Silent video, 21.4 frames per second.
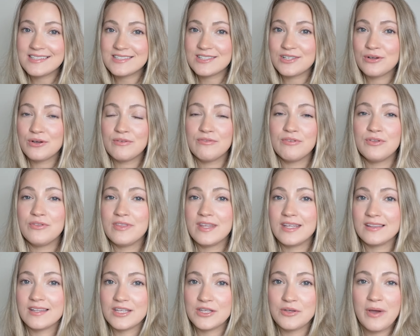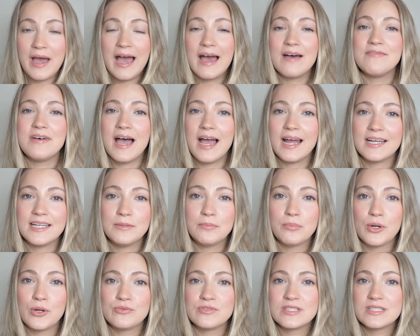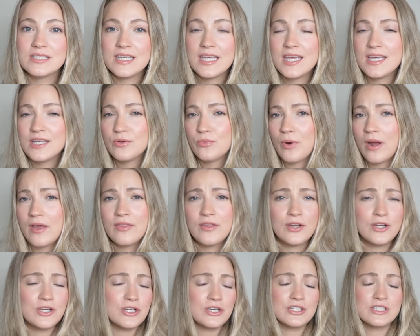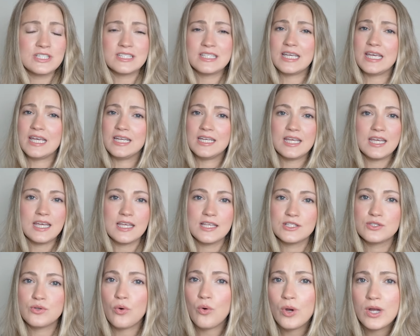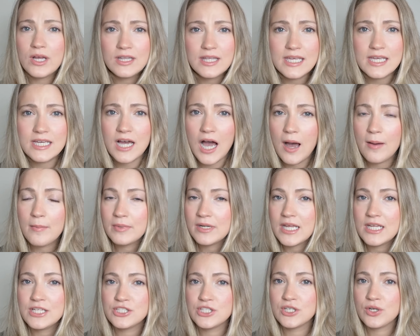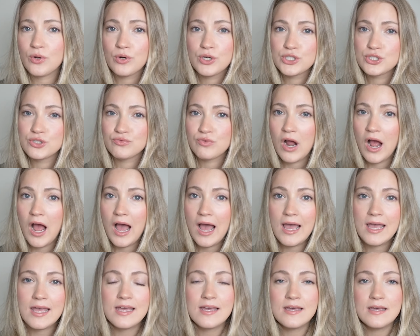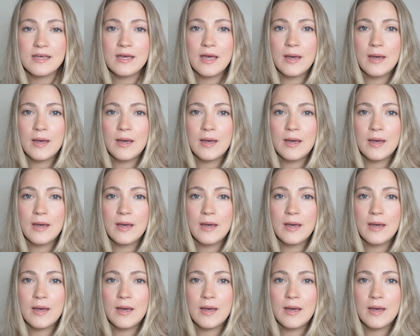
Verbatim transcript: So if you think that you have acne prone skin, whether your skin is oily, combination, or dry,